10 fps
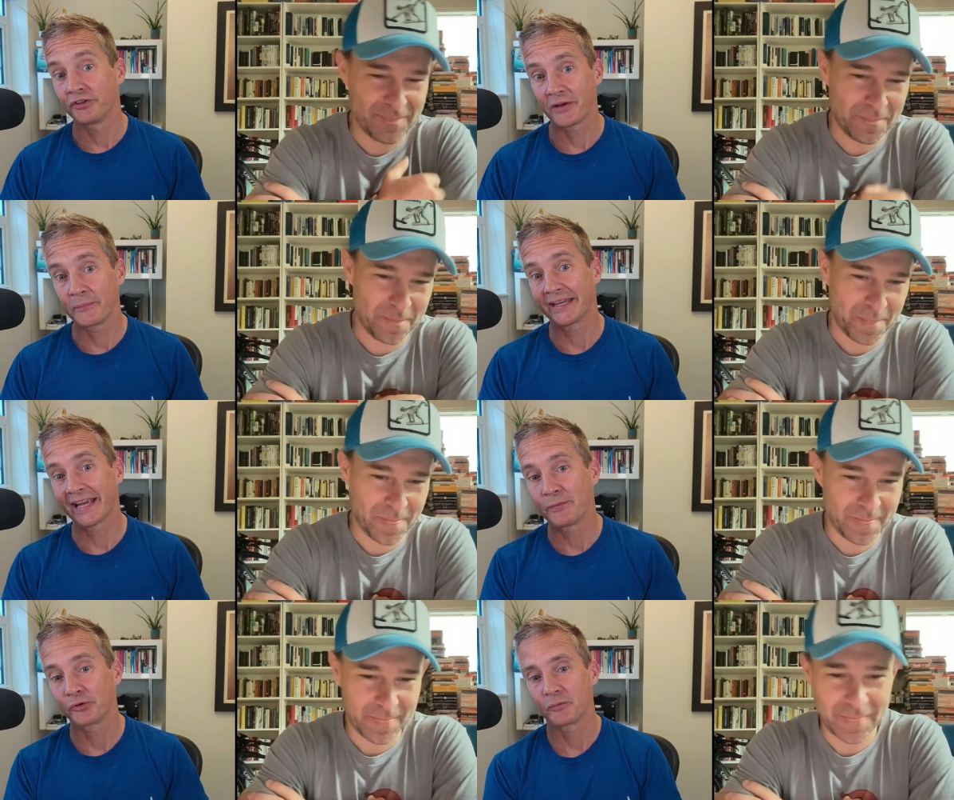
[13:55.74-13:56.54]
Speaker 1: being
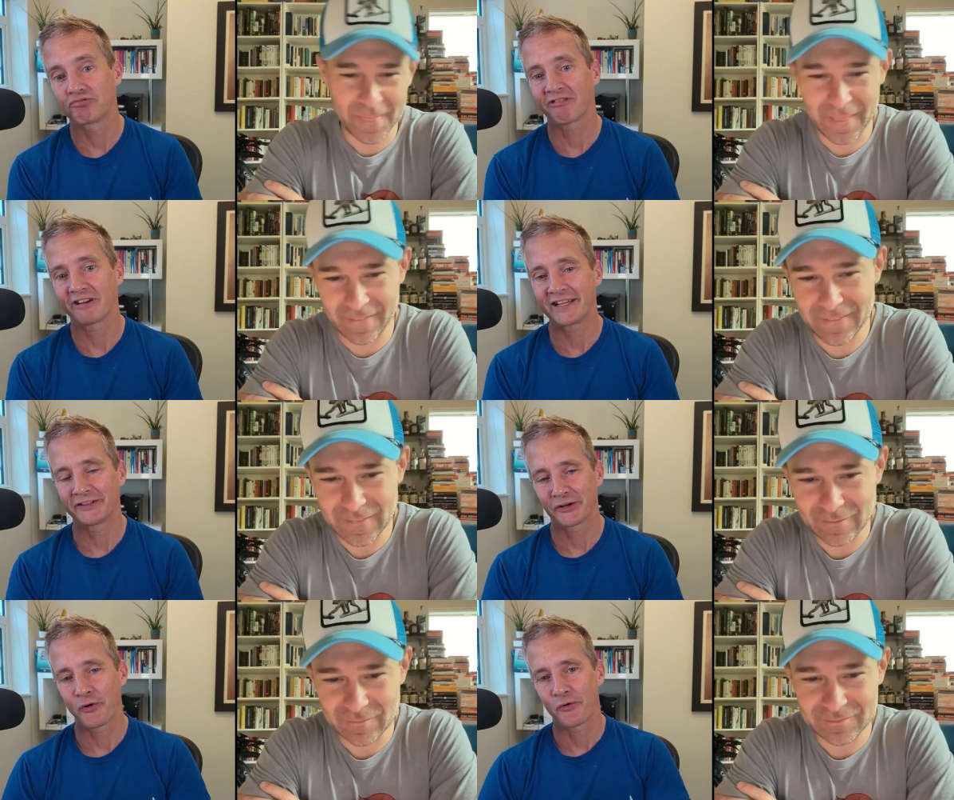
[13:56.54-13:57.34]
able to brake in the
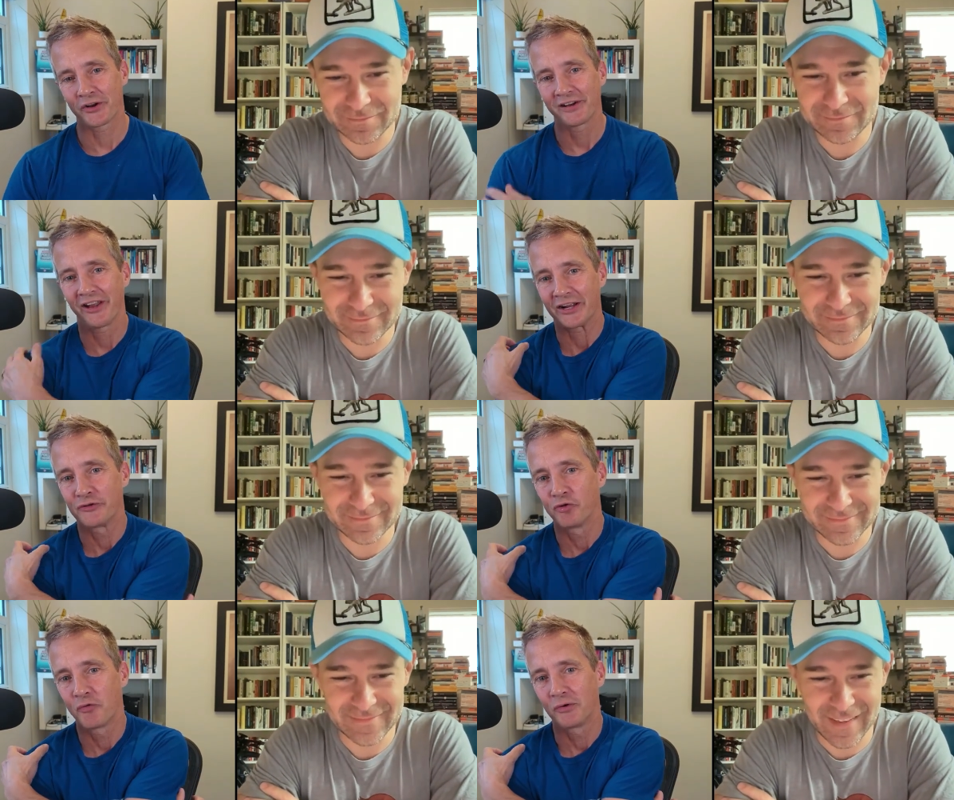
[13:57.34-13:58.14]
corner. Like,
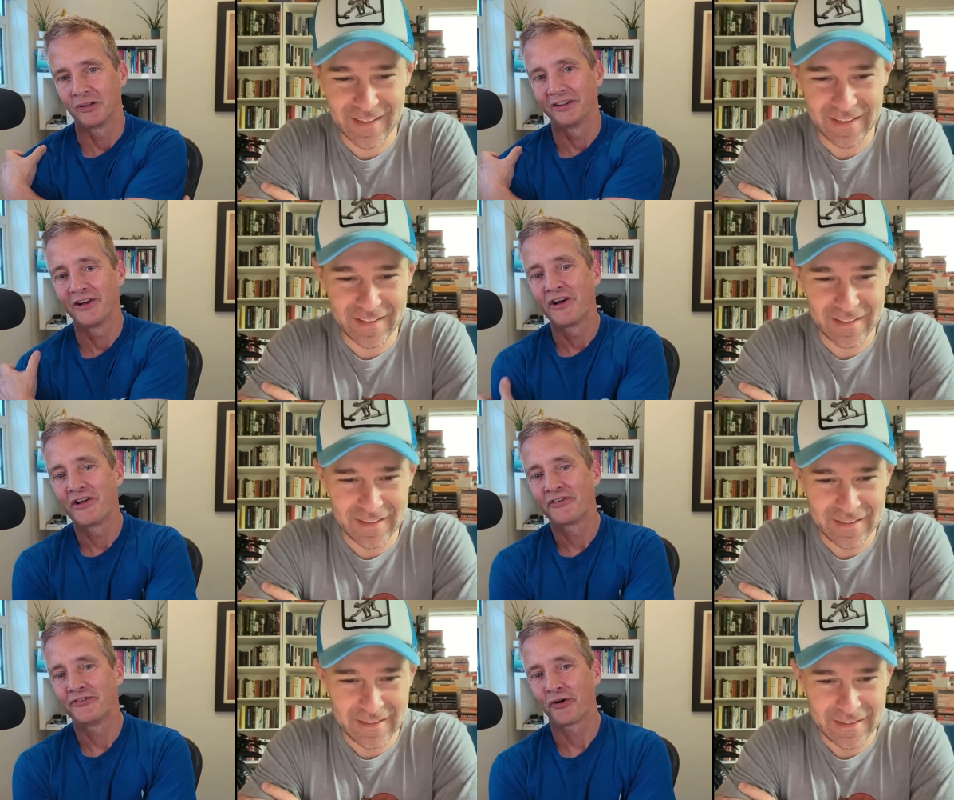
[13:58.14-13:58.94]
normal
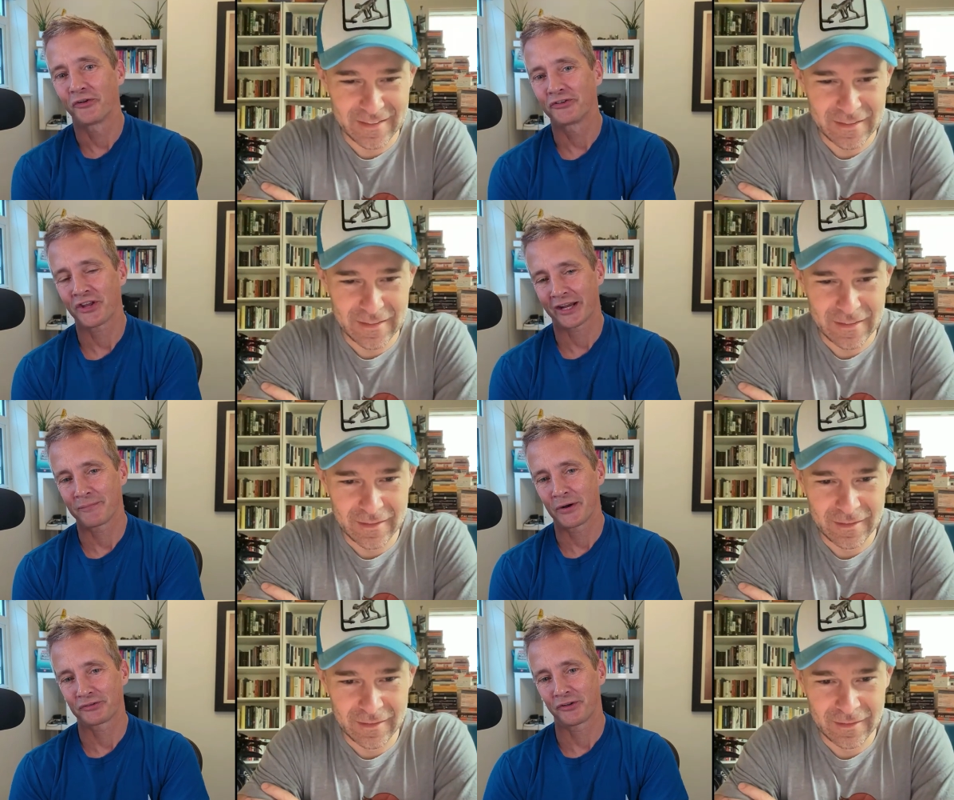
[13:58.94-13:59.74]
non-tech
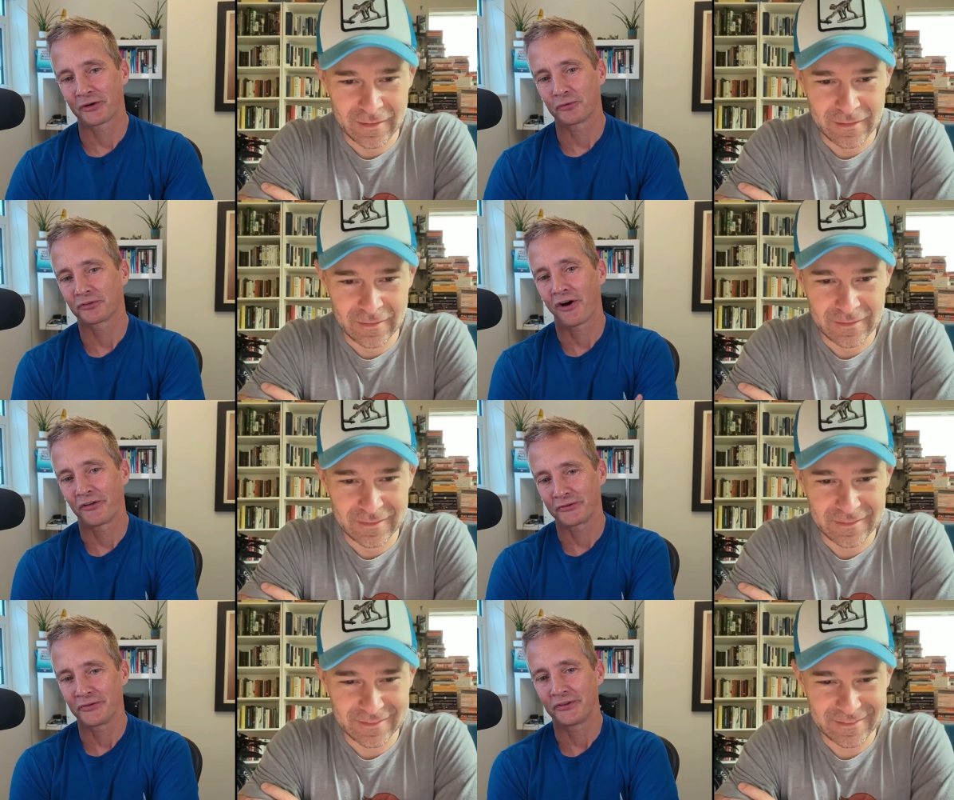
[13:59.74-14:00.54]
motorcycles can't
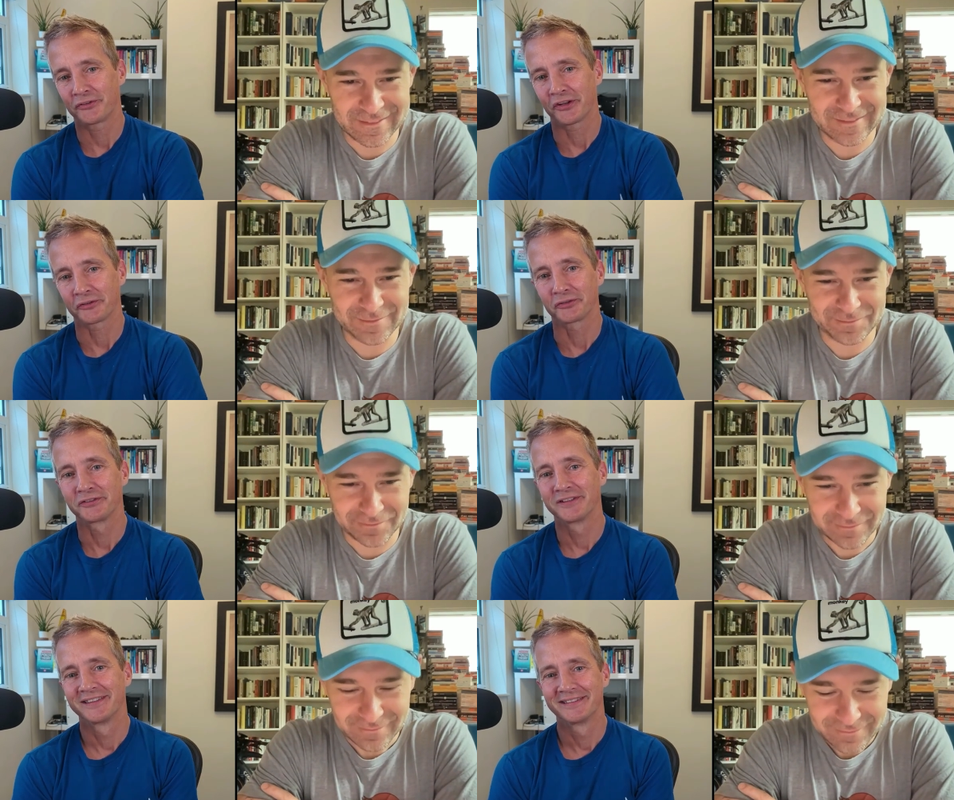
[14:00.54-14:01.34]
do these things.
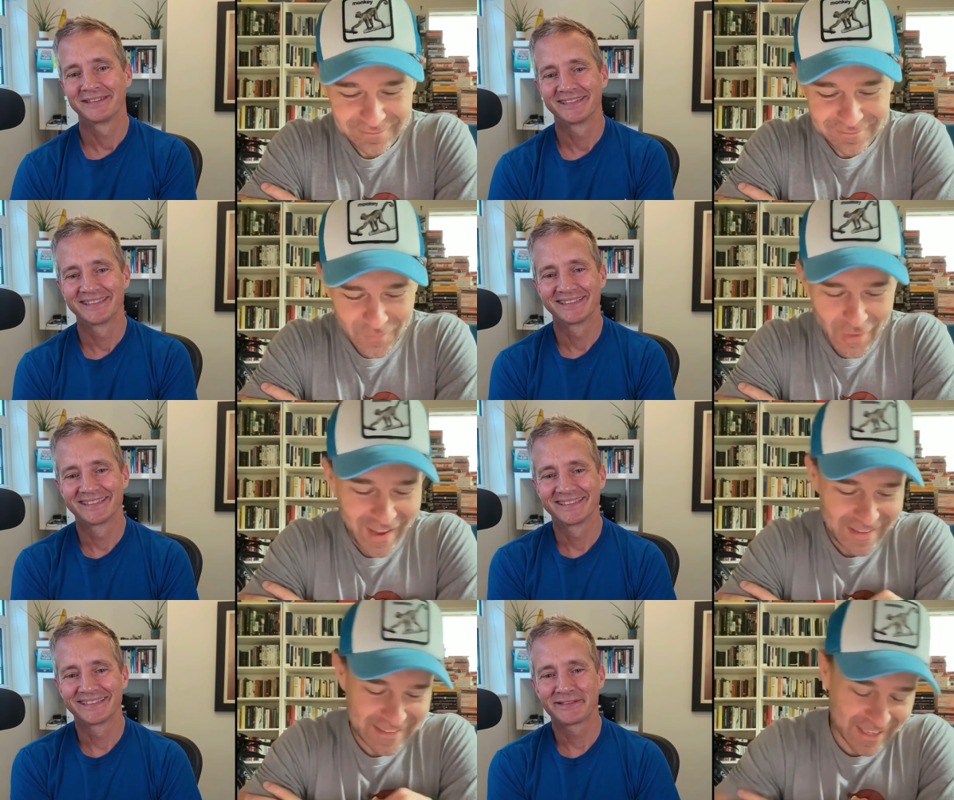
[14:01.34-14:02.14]
Speaker 2: Okay,
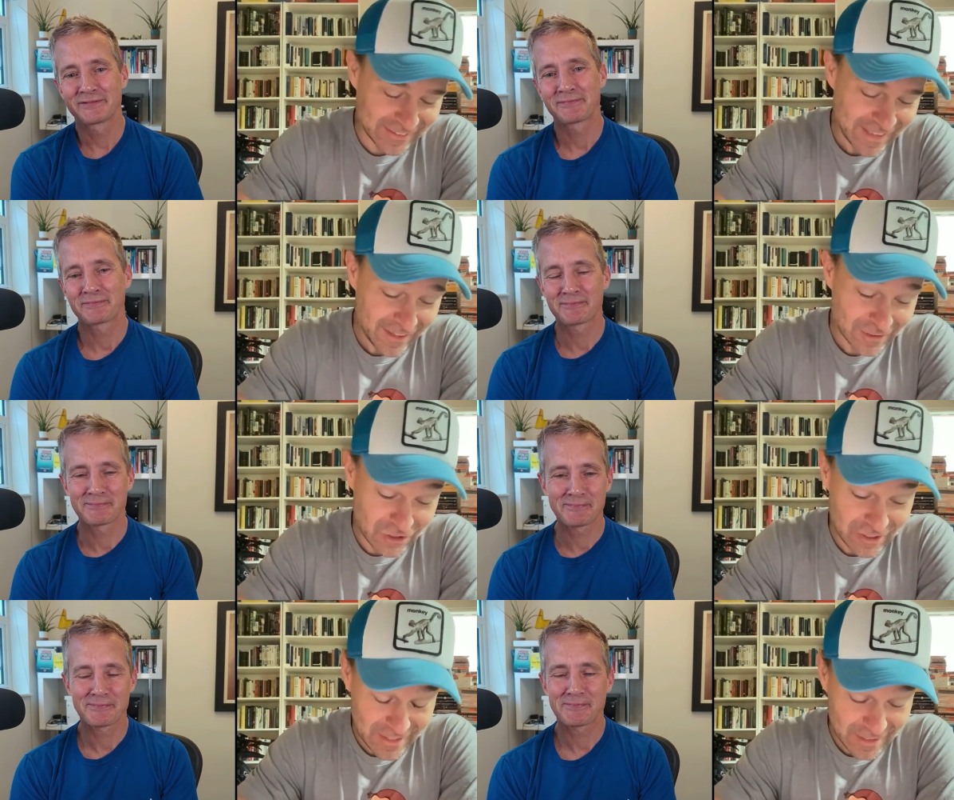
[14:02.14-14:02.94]

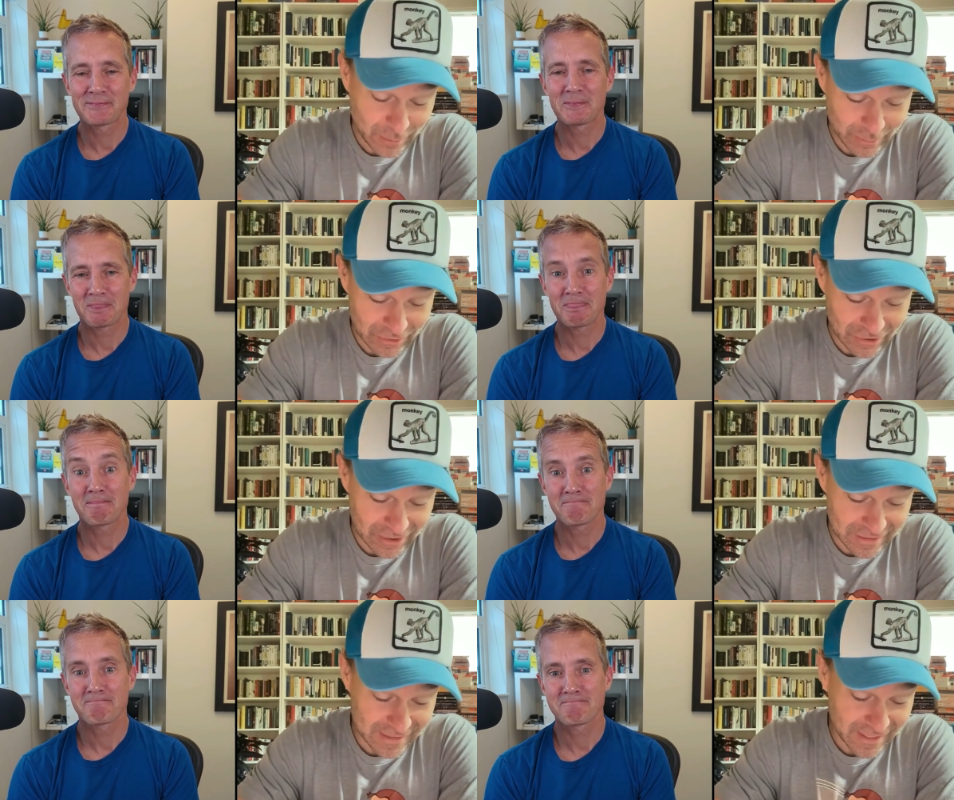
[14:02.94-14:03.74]
technology equals good,
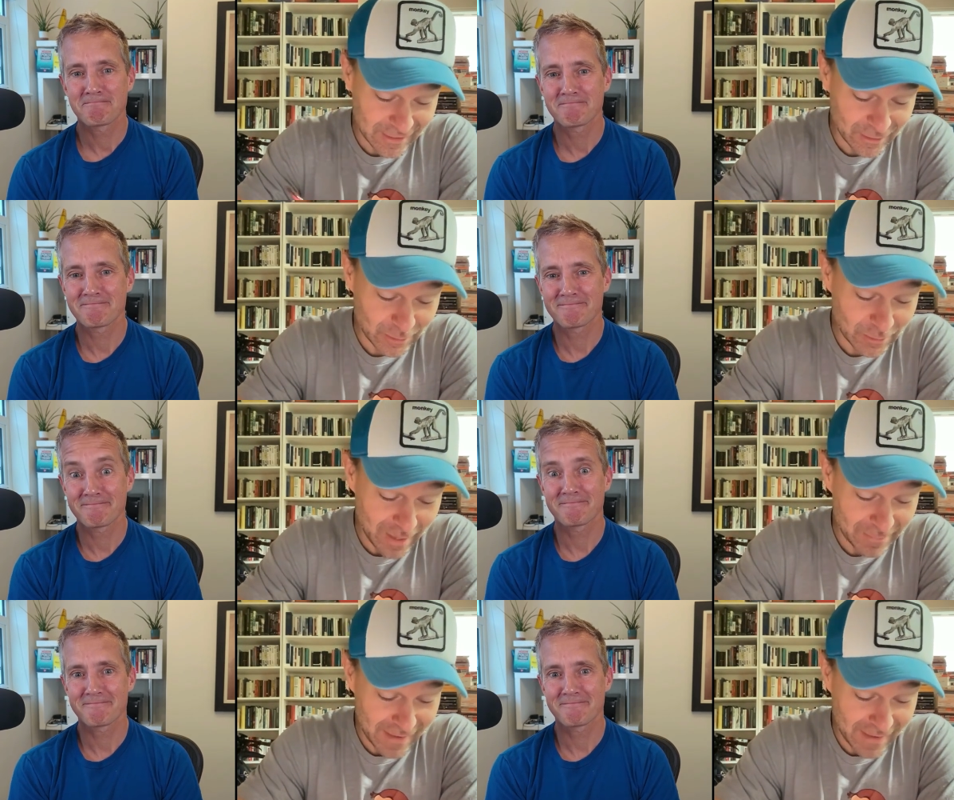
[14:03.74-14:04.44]
says Luke. I'm not